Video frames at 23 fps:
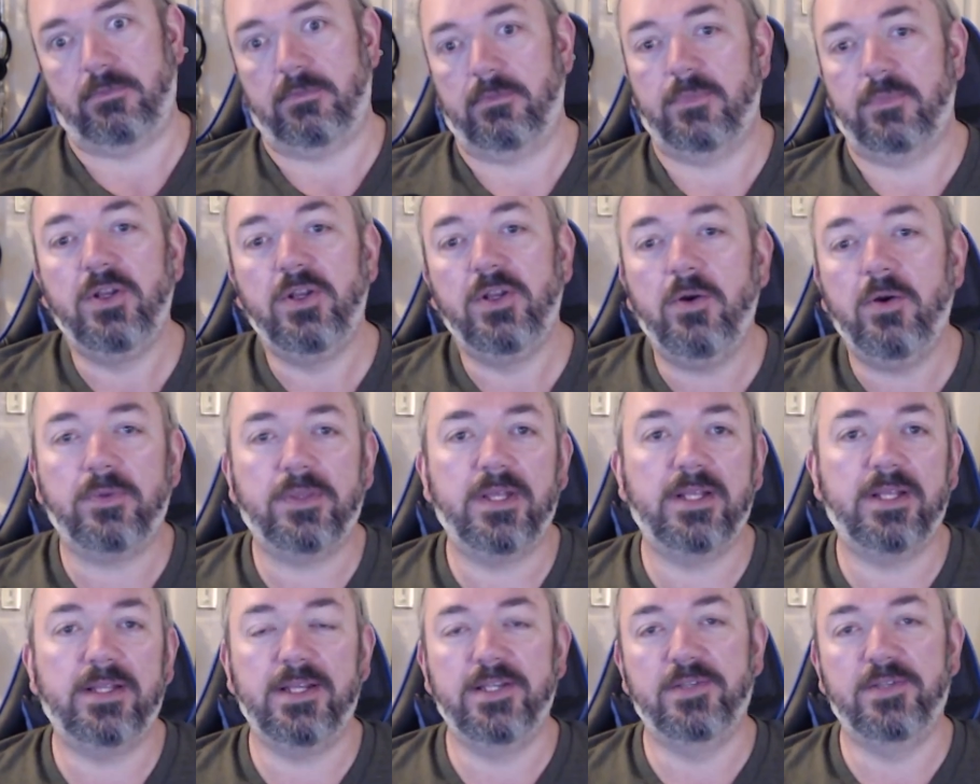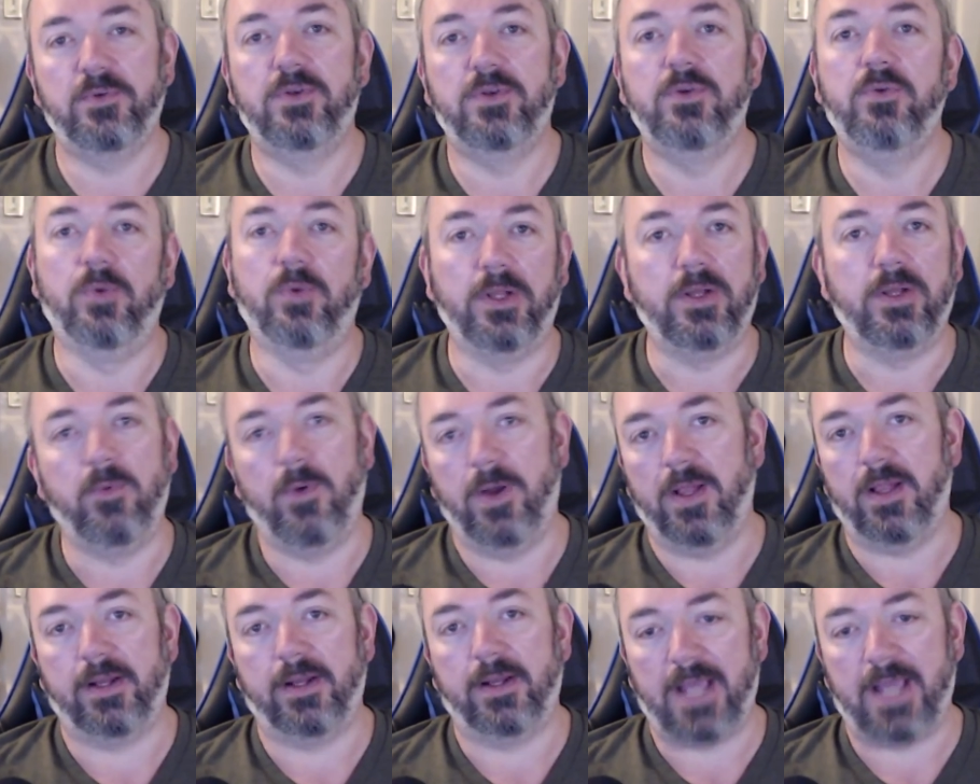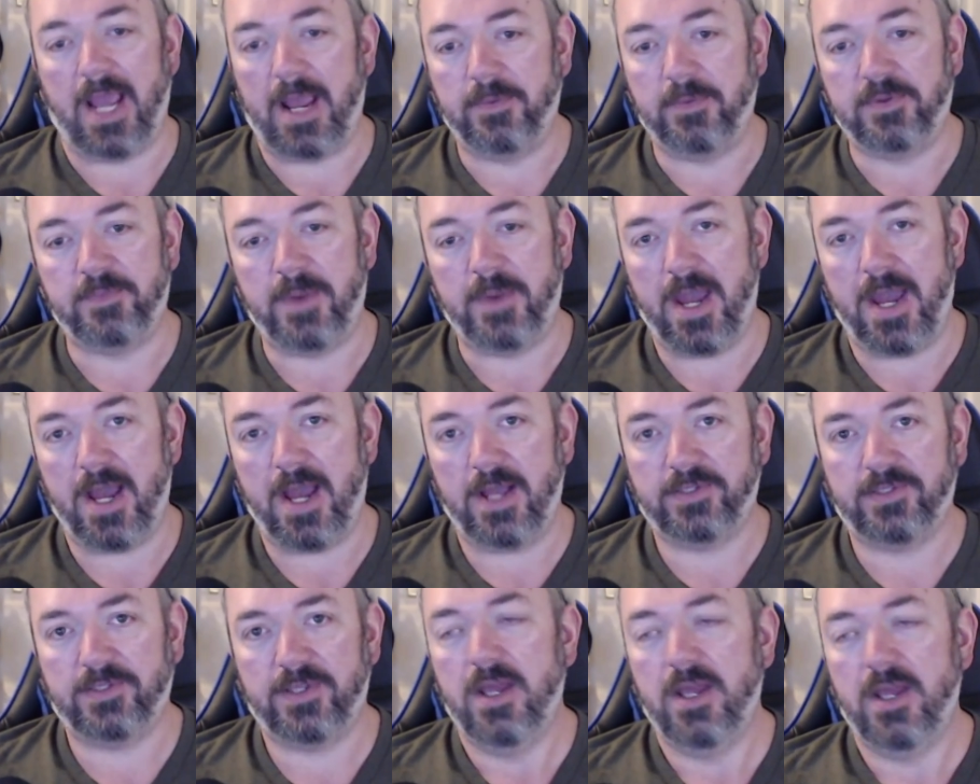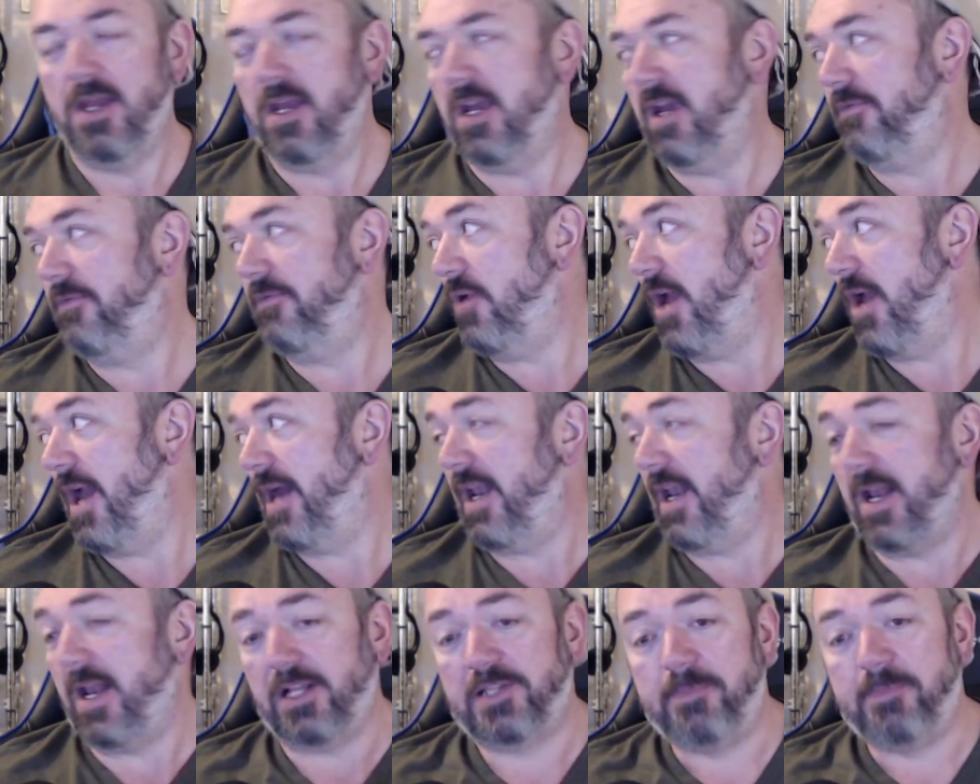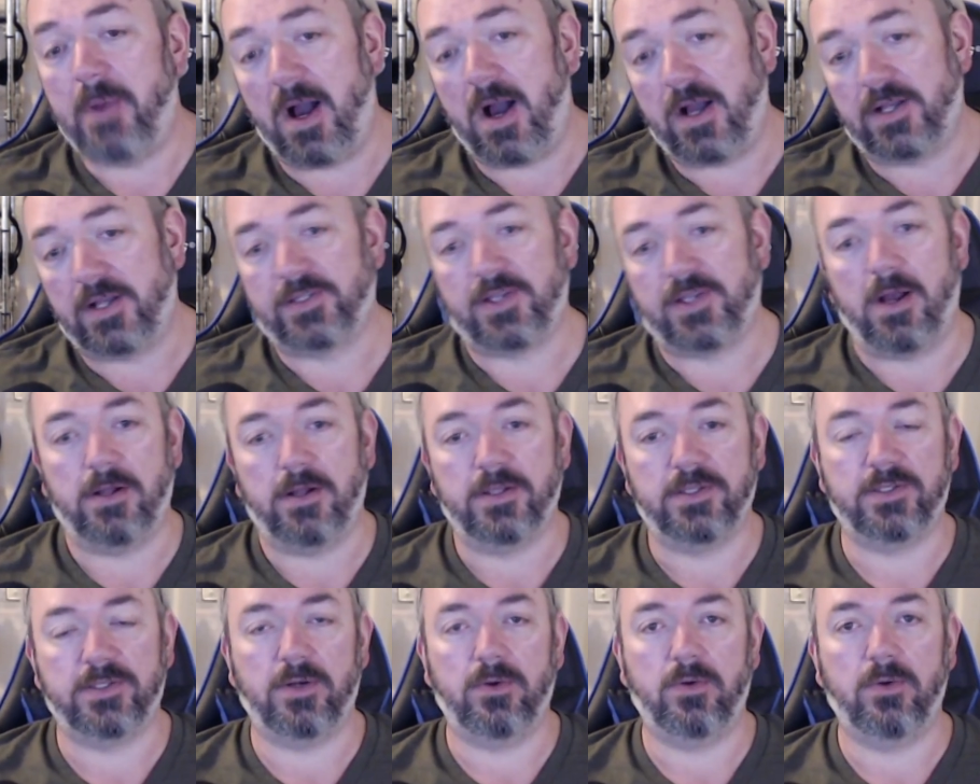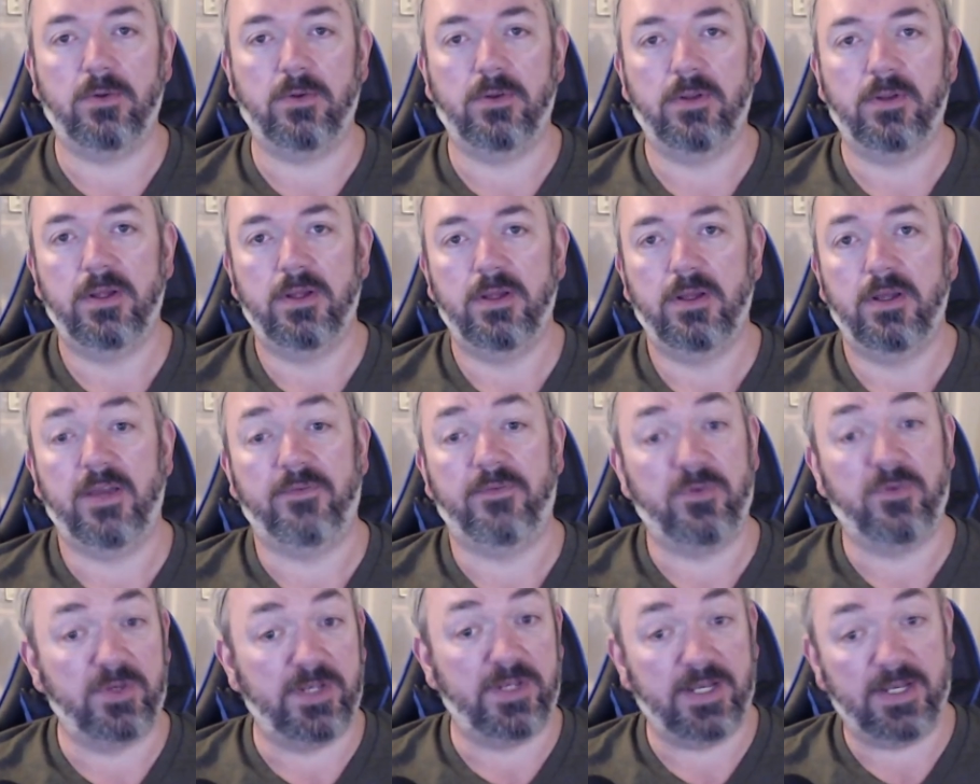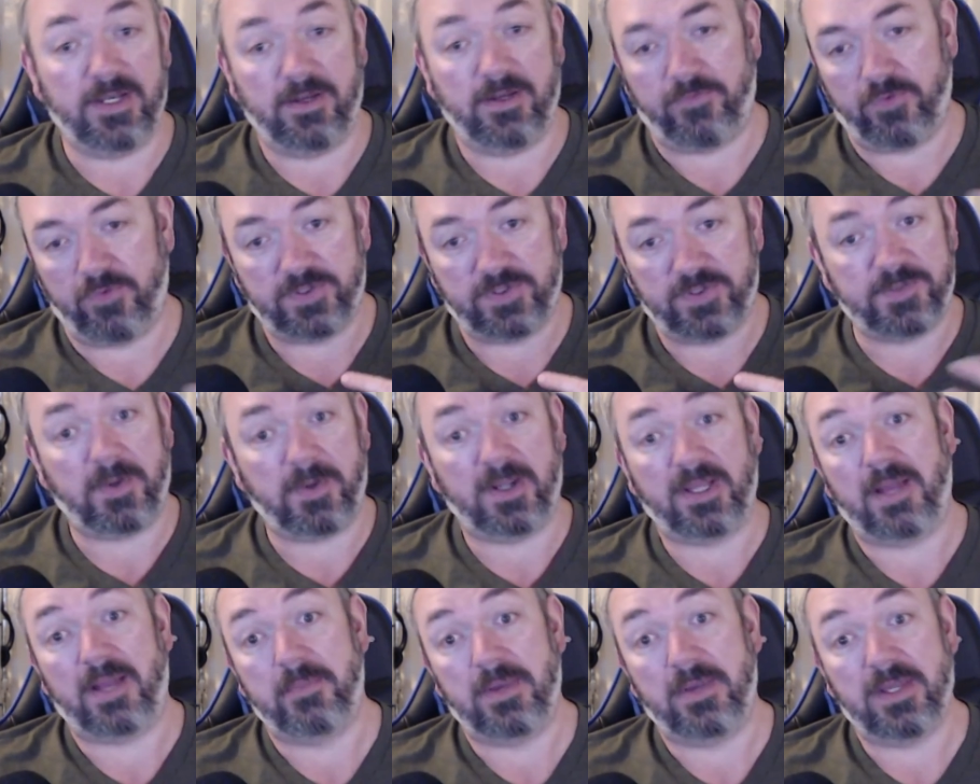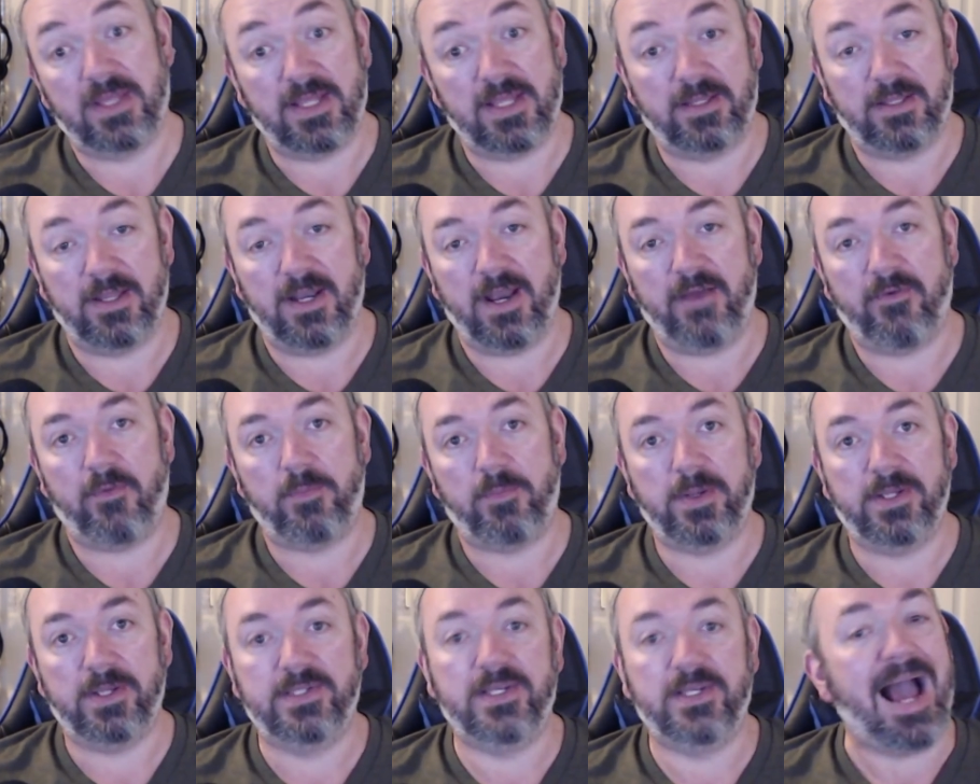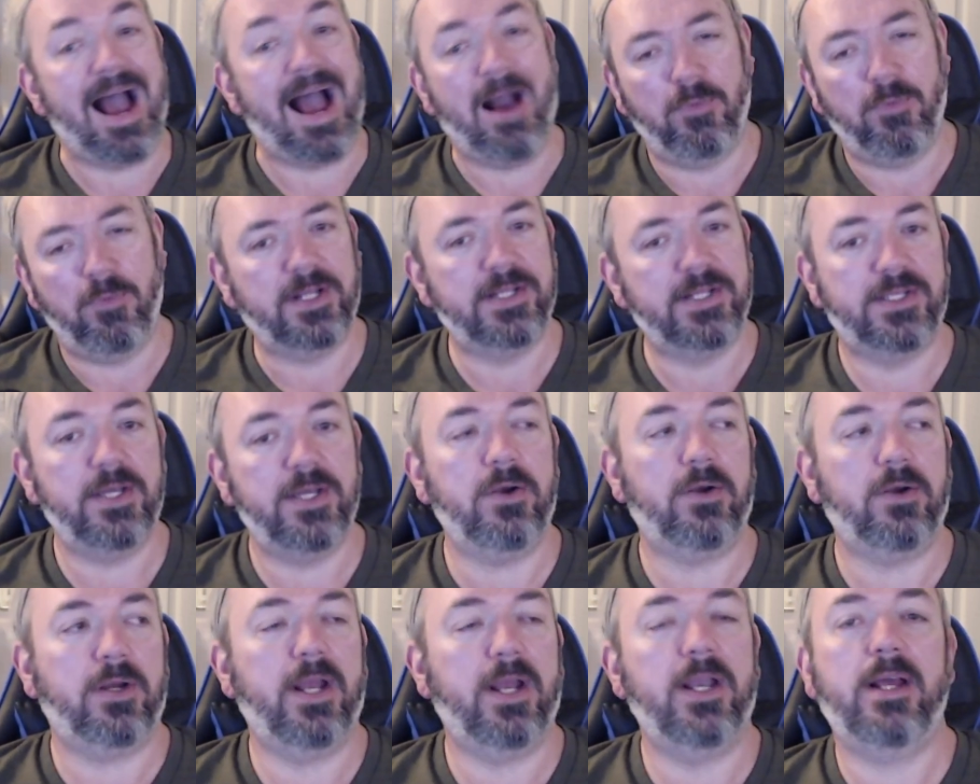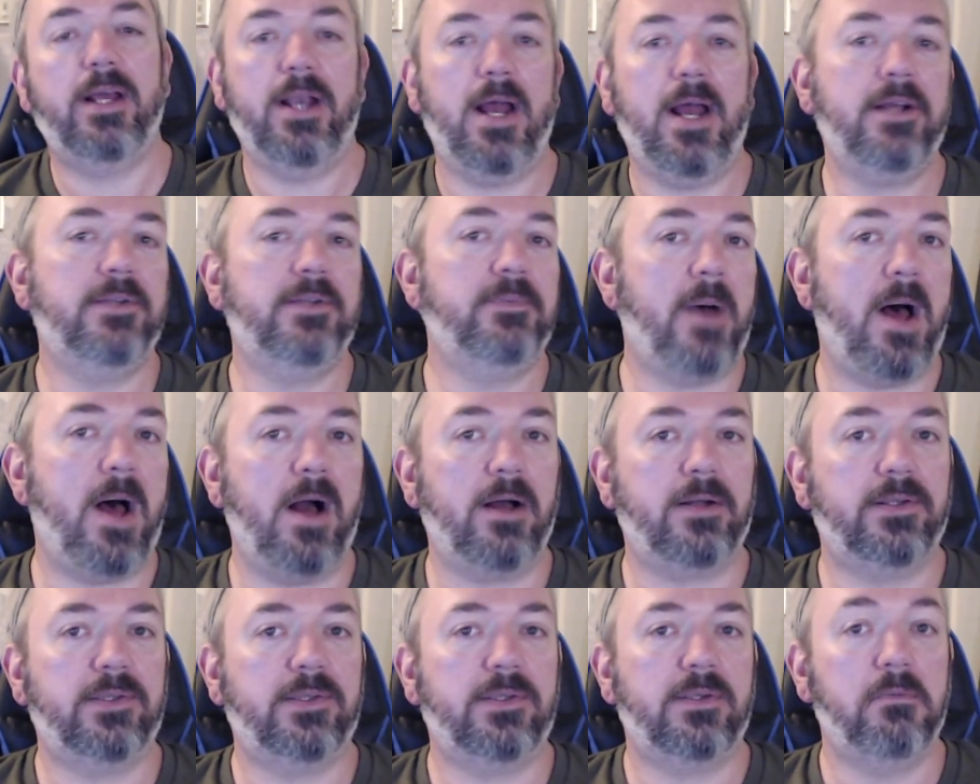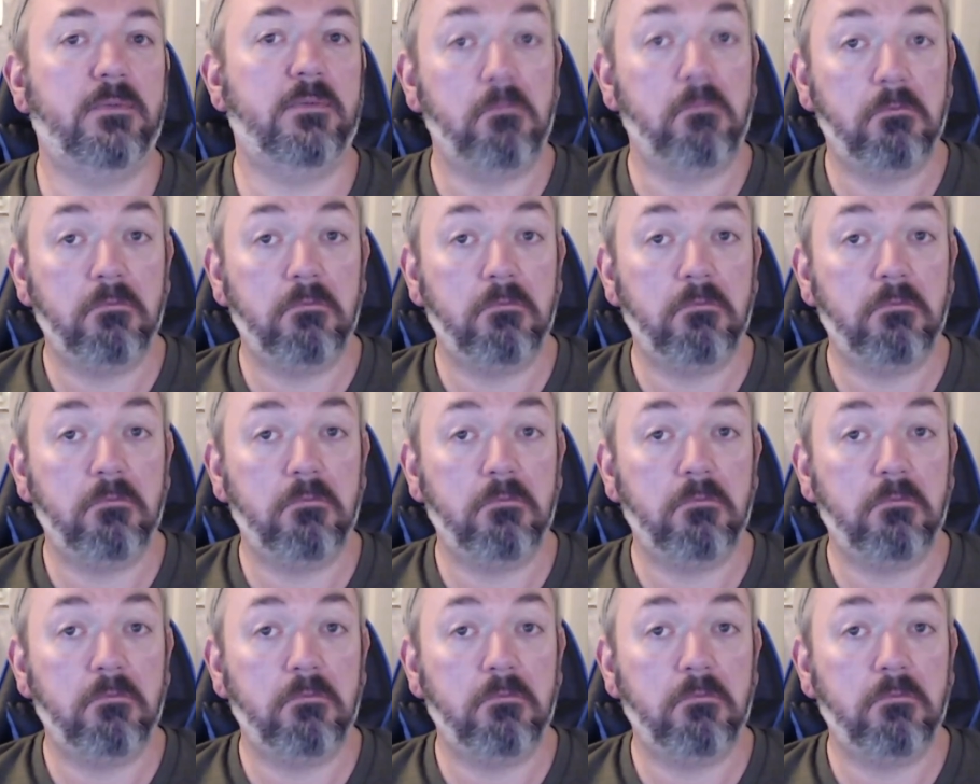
you don't think these will do really well on Games Pass if you had an Xbox console? If you're somebody like me that didn't have a PC, I would consider getting an Xbox.